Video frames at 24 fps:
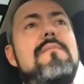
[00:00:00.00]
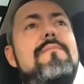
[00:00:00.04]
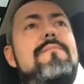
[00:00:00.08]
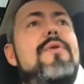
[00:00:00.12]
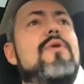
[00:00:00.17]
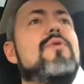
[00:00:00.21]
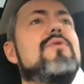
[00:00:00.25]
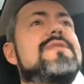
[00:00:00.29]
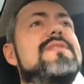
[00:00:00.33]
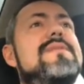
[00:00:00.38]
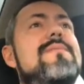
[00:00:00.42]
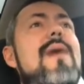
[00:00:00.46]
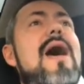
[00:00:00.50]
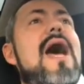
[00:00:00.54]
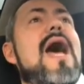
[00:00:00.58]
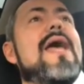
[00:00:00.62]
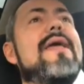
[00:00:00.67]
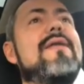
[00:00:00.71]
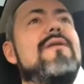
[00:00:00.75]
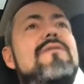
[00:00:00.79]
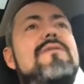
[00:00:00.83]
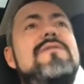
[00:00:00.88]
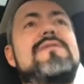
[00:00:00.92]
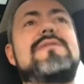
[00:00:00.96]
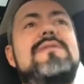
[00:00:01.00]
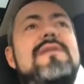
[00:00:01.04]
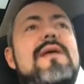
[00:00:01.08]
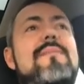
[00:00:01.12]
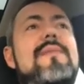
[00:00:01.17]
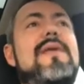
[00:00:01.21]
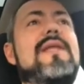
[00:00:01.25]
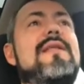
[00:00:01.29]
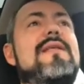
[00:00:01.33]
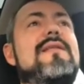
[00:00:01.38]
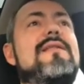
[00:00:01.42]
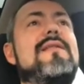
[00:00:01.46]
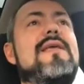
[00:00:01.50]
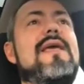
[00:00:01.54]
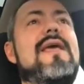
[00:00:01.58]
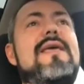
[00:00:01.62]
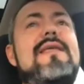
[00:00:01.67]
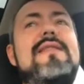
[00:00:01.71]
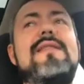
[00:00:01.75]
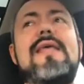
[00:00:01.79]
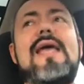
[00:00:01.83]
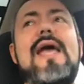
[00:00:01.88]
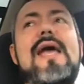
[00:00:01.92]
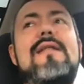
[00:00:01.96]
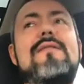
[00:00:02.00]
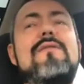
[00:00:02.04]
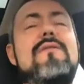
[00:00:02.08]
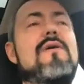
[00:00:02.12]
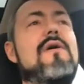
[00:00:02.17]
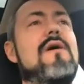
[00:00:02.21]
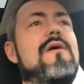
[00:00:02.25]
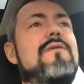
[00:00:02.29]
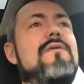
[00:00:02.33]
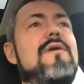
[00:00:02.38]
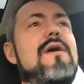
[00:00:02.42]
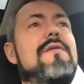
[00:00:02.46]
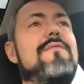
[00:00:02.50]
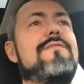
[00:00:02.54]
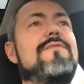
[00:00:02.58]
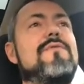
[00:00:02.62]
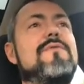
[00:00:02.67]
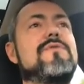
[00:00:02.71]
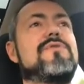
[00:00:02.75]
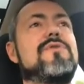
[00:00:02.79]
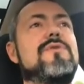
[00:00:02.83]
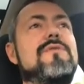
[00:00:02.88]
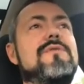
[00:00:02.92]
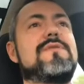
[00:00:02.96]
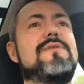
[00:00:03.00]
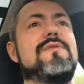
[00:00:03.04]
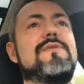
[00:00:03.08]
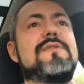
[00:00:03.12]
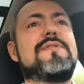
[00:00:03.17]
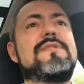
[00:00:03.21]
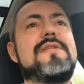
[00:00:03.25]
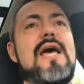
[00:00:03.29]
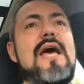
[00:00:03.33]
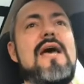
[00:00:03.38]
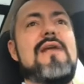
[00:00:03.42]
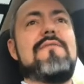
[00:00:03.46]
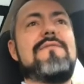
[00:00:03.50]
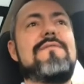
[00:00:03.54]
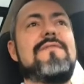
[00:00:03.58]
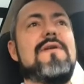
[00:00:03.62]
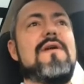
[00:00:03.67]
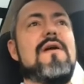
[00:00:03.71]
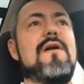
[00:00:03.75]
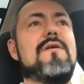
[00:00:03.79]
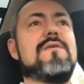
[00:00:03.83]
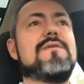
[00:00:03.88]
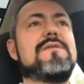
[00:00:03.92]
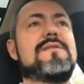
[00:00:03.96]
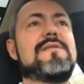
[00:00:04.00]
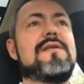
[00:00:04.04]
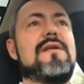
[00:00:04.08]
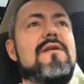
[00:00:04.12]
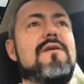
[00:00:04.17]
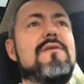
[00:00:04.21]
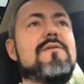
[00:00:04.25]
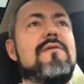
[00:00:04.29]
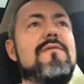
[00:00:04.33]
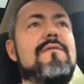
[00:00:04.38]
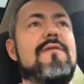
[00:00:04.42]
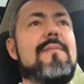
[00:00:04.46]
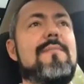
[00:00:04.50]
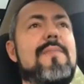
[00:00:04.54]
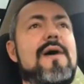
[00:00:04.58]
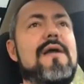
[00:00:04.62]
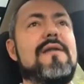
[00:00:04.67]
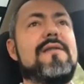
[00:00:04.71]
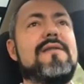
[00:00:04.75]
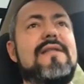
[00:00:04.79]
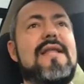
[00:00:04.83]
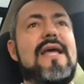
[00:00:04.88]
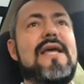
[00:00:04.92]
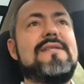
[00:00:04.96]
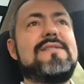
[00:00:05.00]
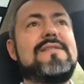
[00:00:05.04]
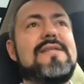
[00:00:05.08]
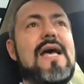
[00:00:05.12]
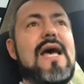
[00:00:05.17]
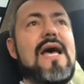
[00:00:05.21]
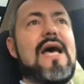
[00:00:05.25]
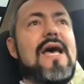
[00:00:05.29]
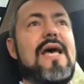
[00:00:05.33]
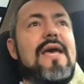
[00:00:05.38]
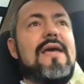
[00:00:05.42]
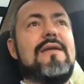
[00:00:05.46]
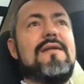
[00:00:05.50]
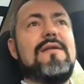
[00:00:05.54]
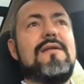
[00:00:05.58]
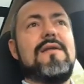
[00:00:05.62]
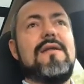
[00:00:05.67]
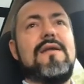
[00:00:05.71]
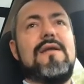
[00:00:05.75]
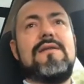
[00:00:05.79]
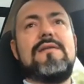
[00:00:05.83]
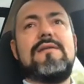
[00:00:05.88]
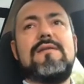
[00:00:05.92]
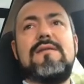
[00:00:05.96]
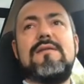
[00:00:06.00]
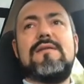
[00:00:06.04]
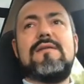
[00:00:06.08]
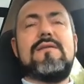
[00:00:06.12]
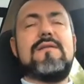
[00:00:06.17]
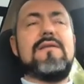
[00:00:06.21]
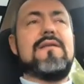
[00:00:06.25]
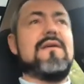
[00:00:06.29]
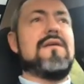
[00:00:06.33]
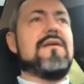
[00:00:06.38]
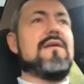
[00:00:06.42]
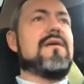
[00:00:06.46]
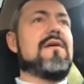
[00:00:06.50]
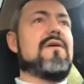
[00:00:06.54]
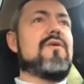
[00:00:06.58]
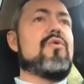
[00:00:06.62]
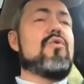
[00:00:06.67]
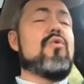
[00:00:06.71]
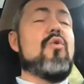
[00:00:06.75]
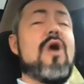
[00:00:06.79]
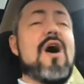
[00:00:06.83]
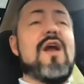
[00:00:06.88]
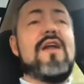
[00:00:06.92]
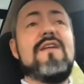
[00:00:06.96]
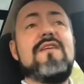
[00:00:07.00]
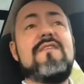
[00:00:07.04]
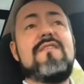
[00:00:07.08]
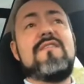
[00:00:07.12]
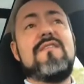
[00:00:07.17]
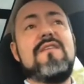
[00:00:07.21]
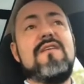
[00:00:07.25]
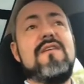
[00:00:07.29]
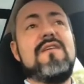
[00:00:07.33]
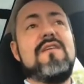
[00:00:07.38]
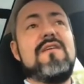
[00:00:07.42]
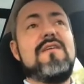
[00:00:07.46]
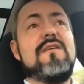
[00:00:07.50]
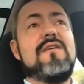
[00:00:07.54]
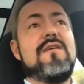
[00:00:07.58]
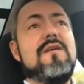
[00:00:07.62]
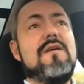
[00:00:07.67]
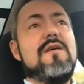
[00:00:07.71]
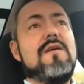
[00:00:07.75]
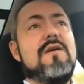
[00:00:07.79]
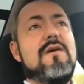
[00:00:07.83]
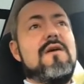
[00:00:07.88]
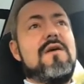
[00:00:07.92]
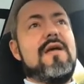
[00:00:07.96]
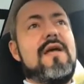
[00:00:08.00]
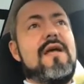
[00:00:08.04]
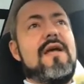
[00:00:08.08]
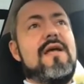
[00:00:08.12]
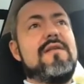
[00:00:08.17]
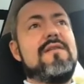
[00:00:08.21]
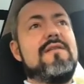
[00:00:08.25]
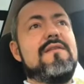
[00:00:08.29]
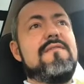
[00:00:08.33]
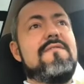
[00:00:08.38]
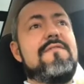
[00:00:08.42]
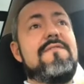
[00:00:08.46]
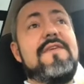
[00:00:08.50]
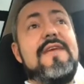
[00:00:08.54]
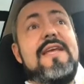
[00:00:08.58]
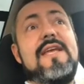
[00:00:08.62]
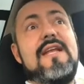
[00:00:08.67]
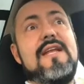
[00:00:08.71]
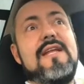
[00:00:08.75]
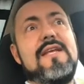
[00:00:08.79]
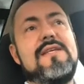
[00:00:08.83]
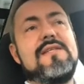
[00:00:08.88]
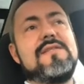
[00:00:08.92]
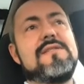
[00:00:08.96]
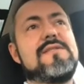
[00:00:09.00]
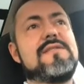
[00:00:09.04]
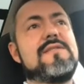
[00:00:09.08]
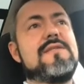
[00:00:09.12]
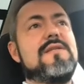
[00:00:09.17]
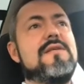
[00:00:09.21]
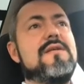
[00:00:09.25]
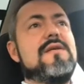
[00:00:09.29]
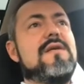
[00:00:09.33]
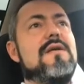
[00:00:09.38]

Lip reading: Plus minus, I mean, in the end, you have to choose yourself. You know, it's a lot about design and quality and feelings.